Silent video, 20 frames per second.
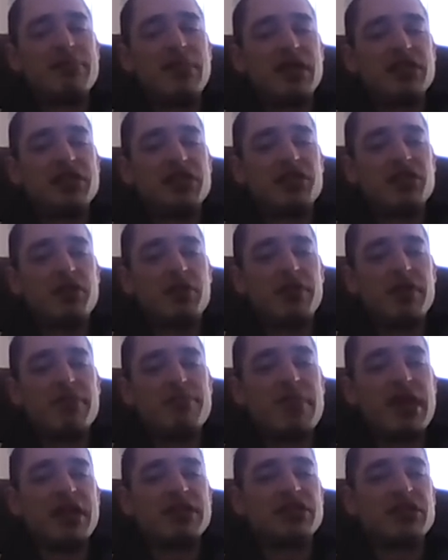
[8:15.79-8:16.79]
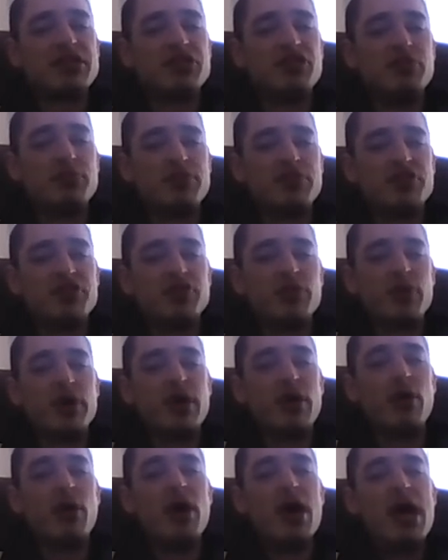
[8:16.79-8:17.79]
mixture that makes a super
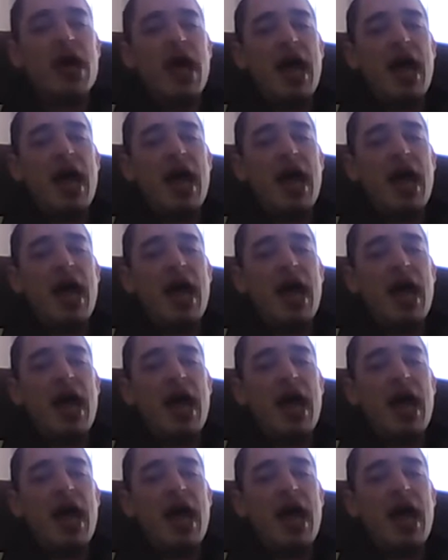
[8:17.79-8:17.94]
soil.